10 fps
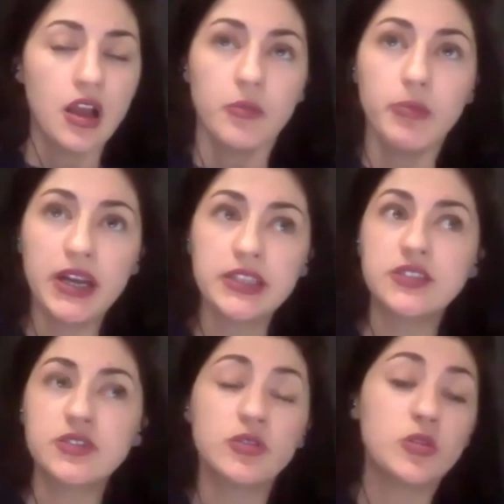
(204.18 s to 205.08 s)

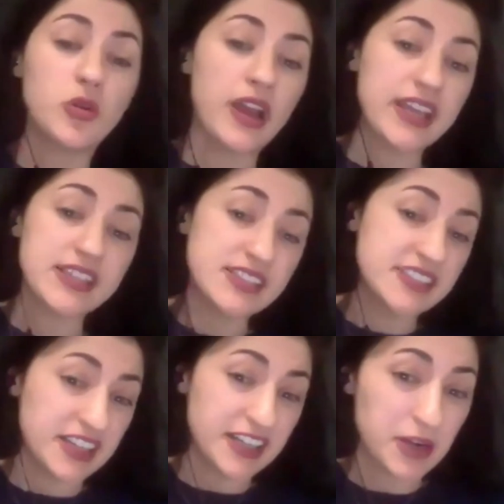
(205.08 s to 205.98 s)
But
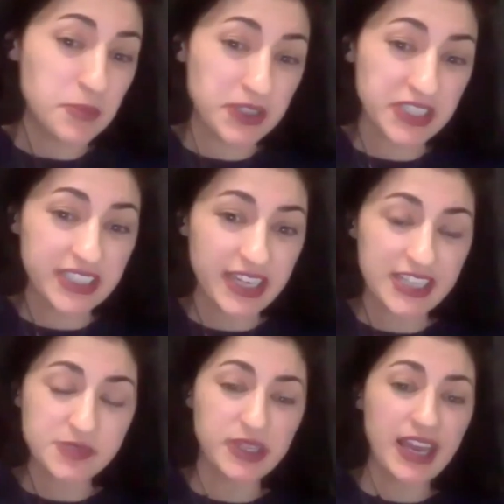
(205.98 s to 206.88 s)
as a company that
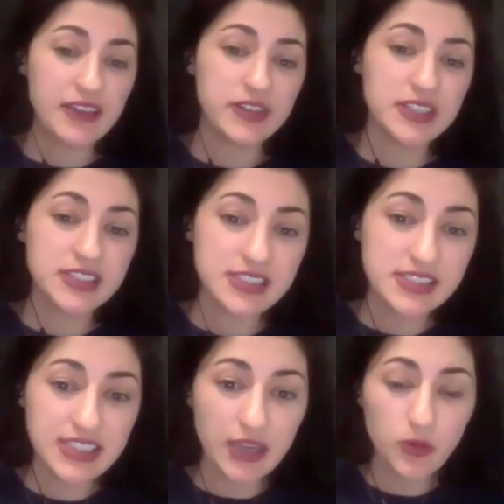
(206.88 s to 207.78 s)
has been having
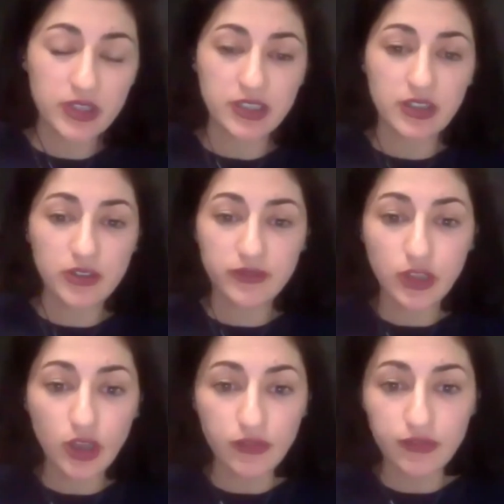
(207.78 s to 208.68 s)
since day one a lot of
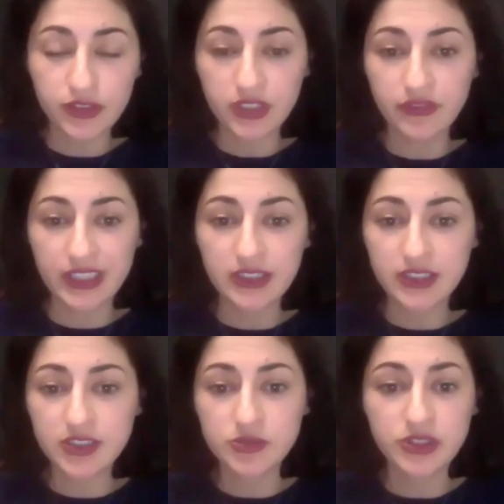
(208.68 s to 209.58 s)
love for the event
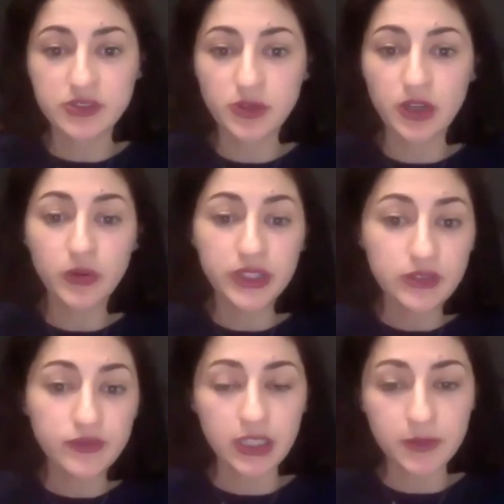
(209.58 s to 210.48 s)
industry as well, we
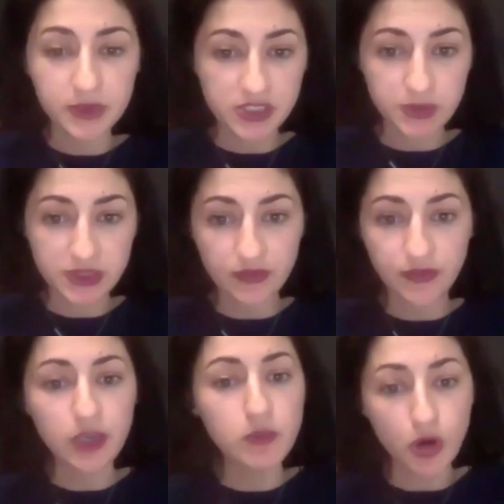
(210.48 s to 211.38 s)
developed a
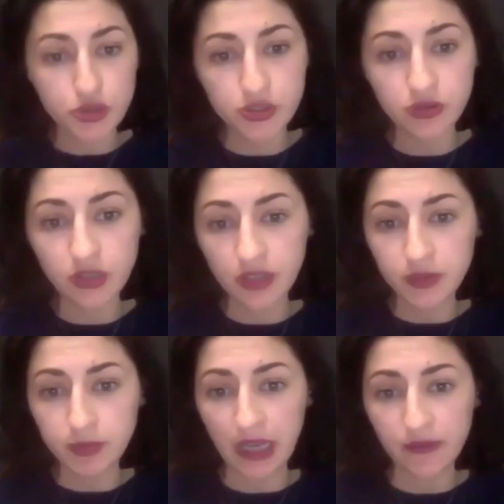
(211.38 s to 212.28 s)
specific module of
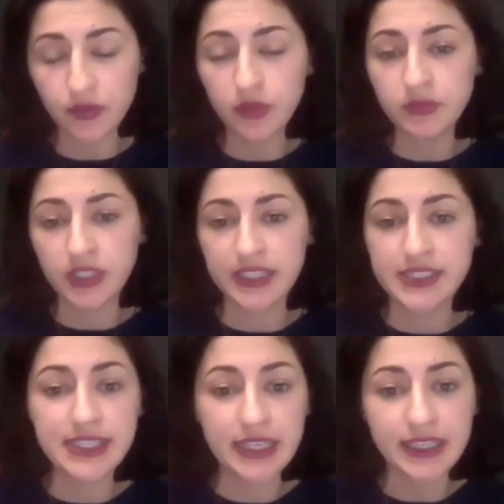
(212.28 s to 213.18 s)
the platform that
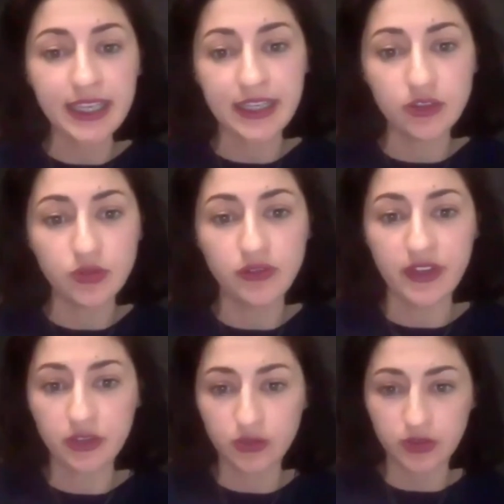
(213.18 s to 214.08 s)
is dedicated to
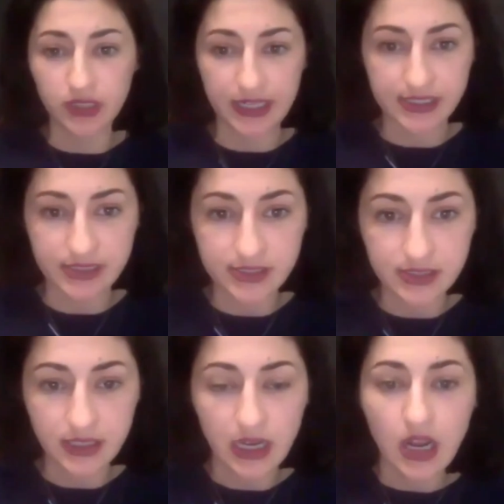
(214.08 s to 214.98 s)
event organizers.